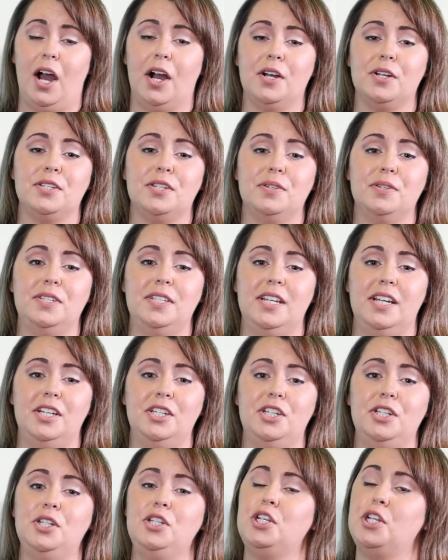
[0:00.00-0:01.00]
Our
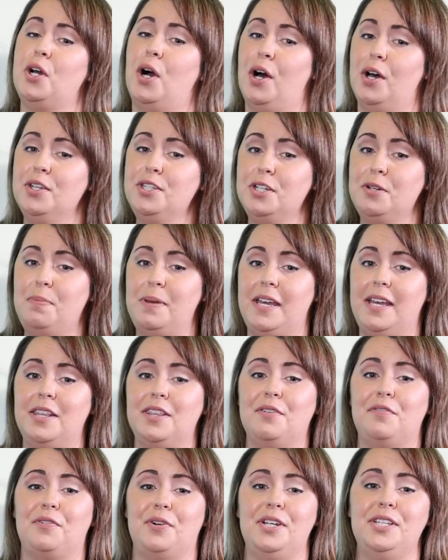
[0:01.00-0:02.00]
association should also
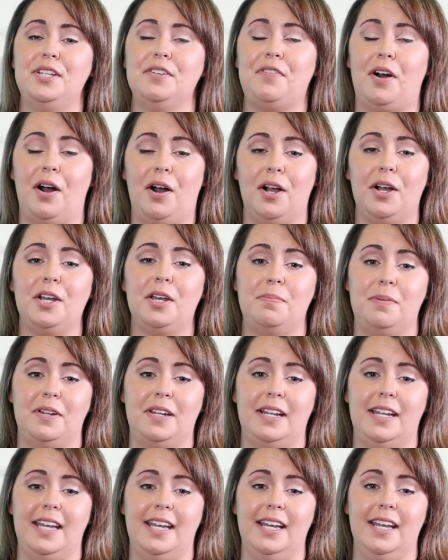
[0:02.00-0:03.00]
be the voice of our
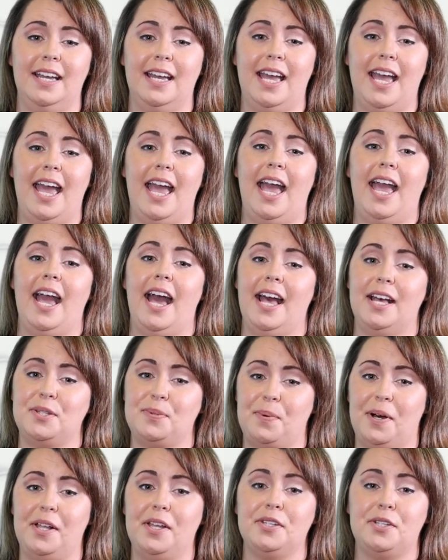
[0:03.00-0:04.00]
community
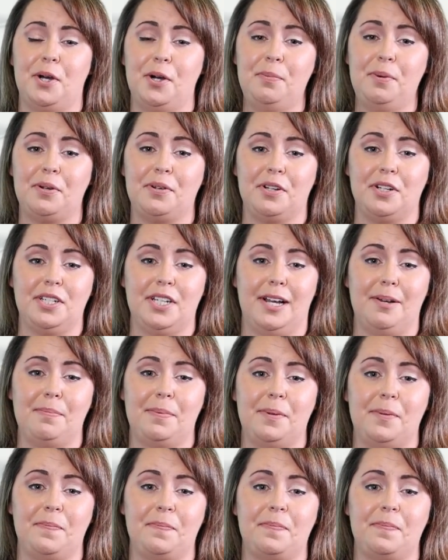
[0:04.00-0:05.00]
as well as homeownership.